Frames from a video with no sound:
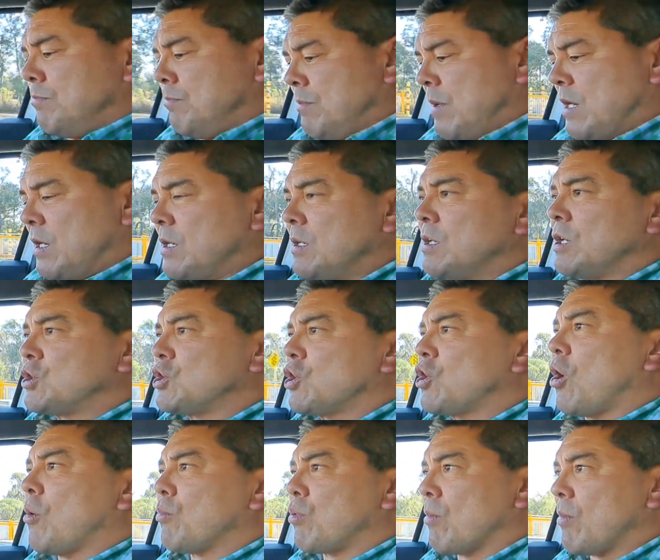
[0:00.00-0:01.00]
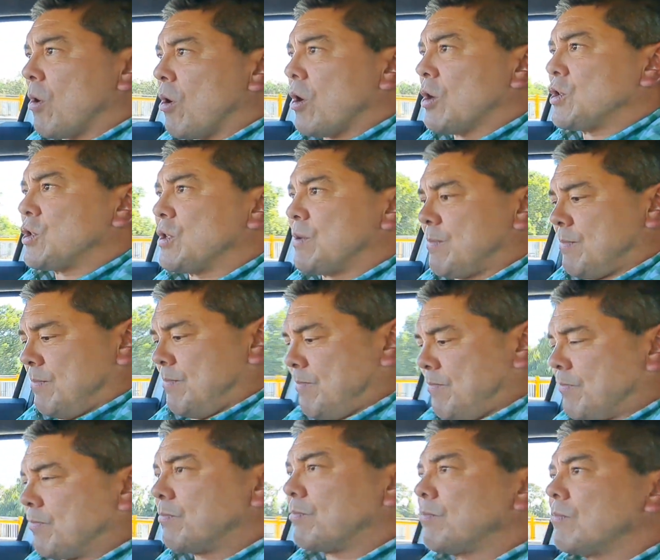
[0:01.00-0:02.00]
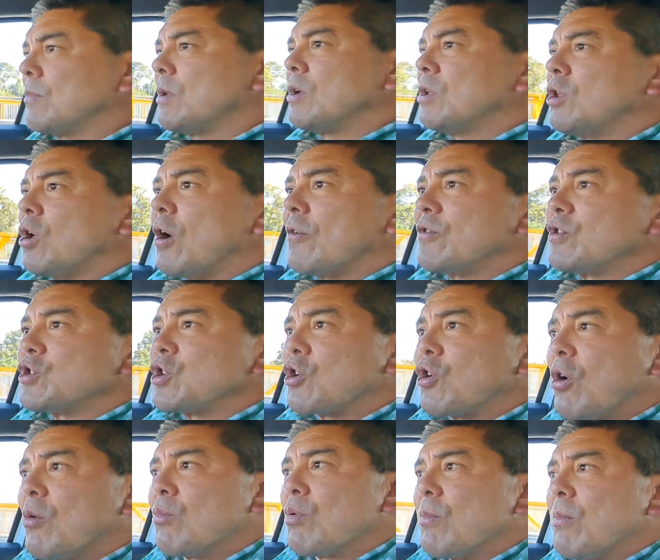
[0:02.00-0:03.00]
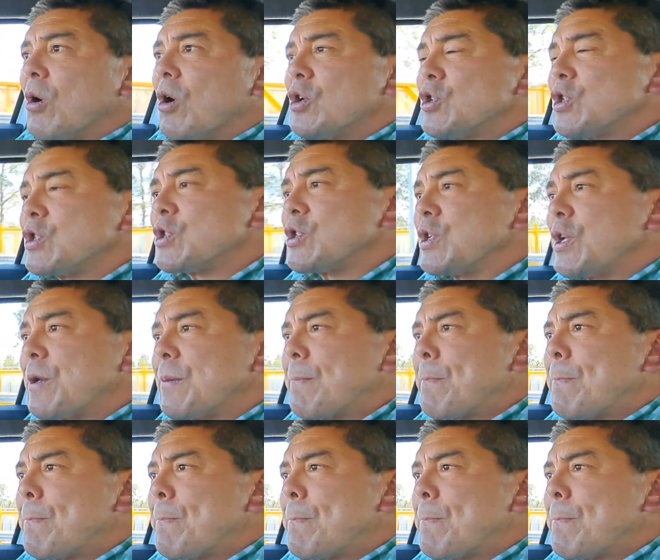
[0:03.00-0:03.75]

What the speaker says: But it's a compromise. Life is a compromise, isn't it?